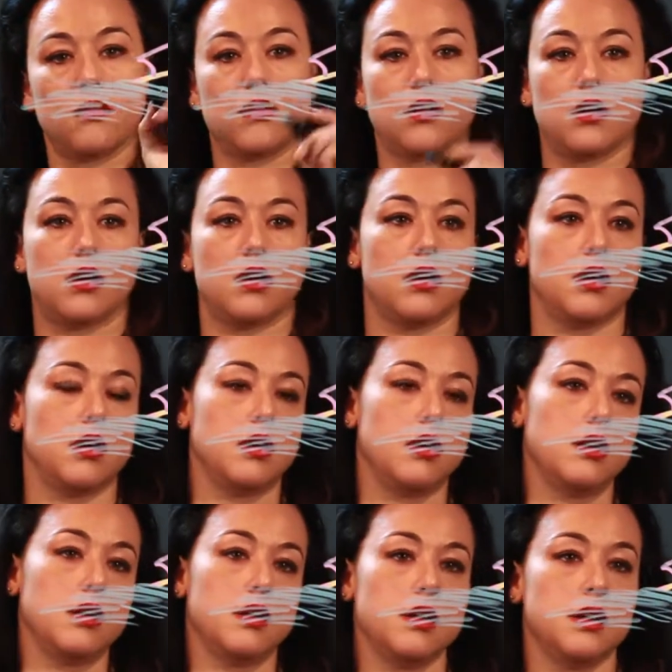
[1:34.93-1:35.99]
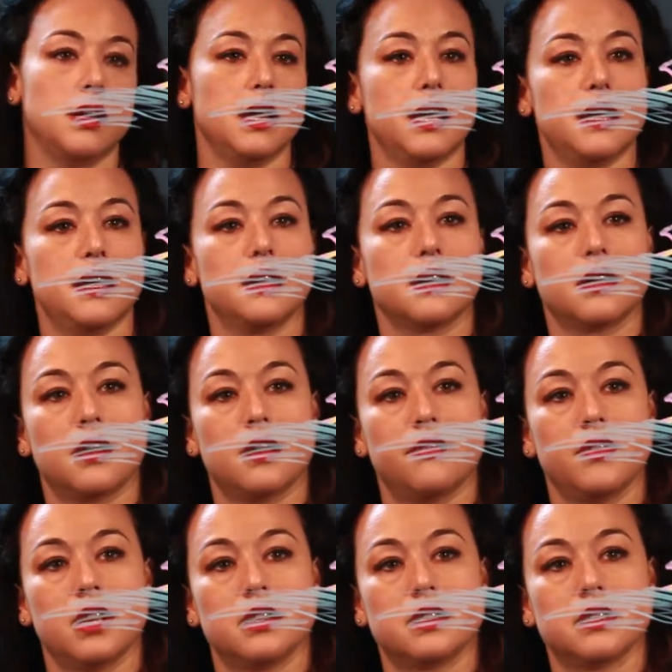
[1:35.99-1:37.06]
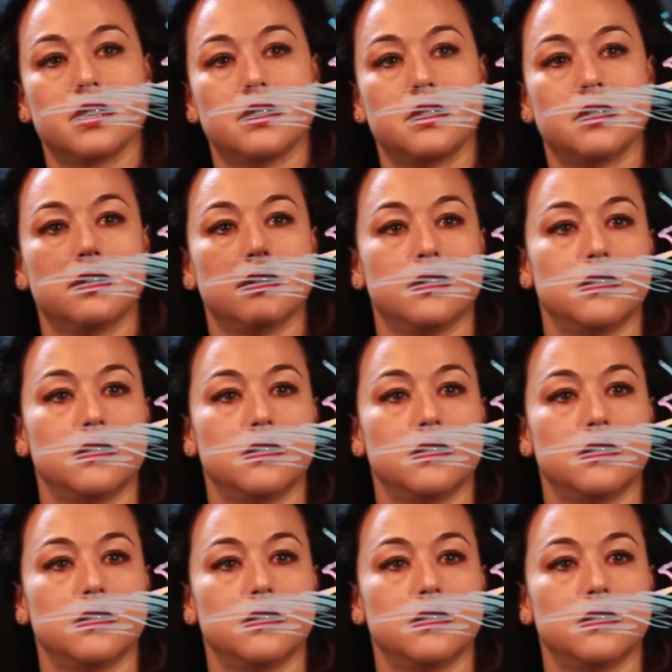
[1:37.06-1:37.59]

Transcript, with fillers: uh, and it could have an antenna,